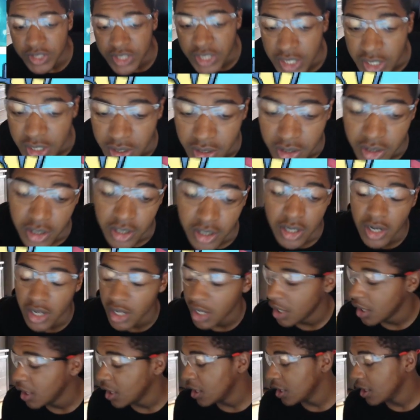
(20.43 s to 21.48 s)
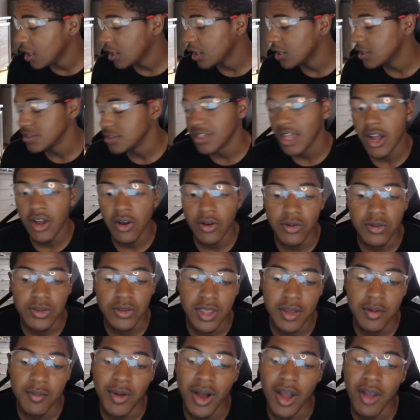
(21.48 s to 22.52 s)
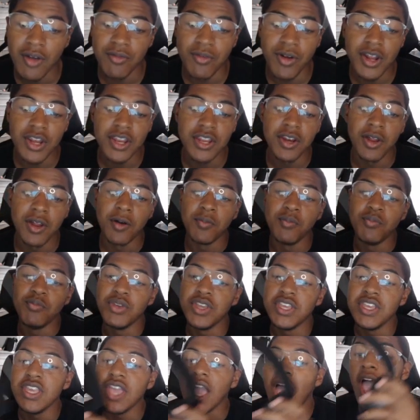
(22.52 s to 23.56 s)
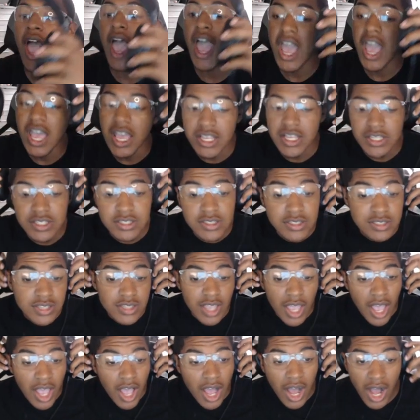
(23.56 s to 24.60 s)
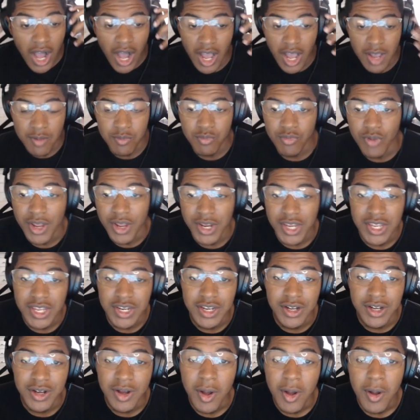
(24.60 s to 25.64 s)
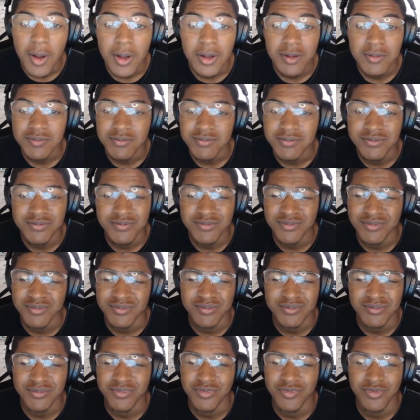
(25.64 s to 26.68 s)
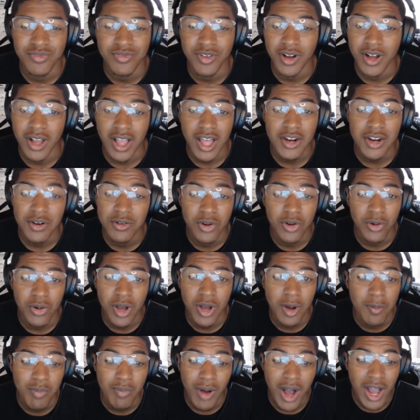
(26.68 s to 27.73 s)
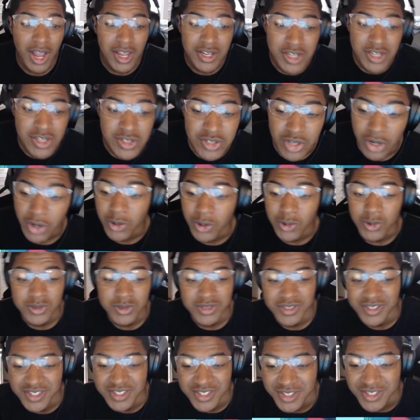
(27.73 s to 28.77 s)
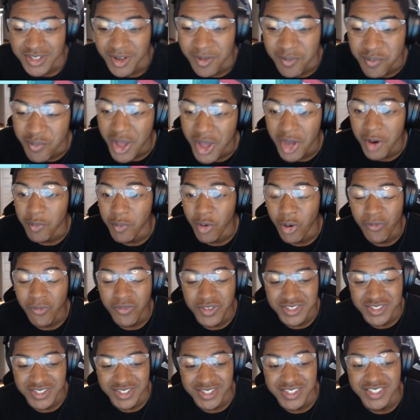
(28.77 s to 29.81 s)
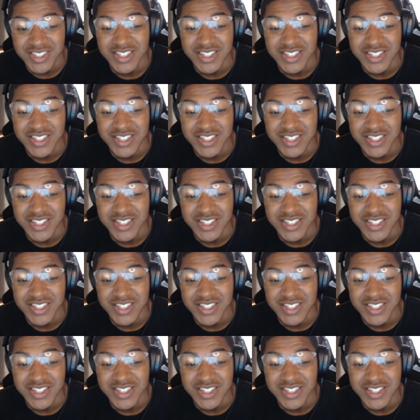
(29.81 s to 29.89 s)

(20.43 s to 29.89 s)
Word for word: gear. Because not only am I ready to beat ass, I'm ready to. Fuck, I don't know, combine these hoes into some metamorphosis